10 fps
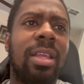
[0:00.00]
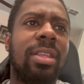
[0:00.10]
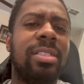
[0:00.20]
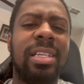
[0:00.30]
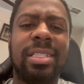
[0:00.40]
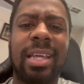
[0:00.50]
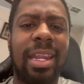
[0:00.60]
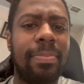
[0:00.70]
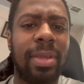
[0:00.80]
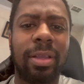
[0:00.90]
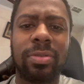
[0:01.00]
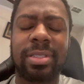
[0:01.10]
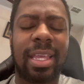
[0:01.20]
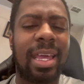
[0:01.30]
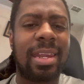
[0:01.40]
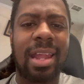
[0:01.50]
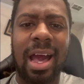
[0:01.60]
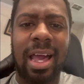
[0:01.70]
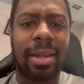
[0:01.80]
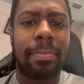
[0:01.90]
The Cincinnati Bengals
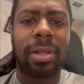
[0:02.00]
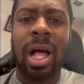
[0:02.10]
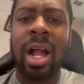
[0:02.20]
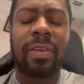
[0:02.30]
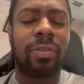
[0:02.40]
cannot block